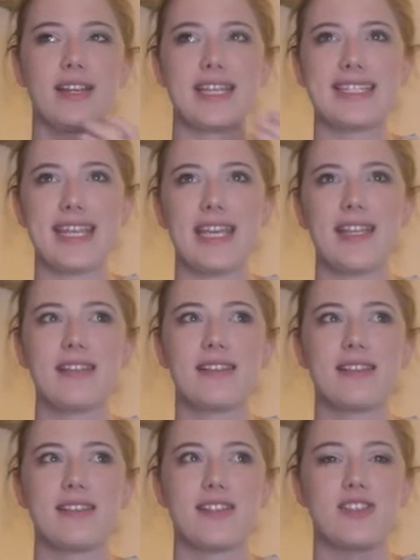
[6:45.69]

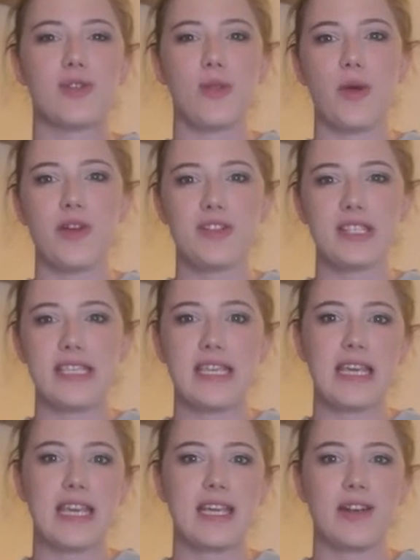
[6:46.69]
contains
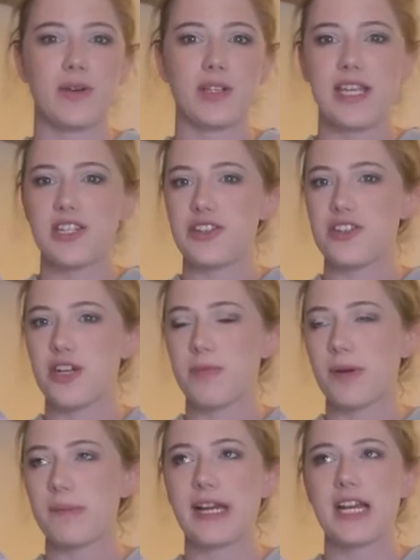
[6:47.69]
disloyalty in a relationship
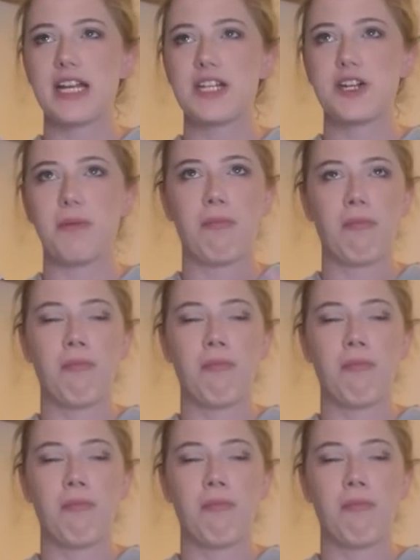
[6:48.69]
or marriage,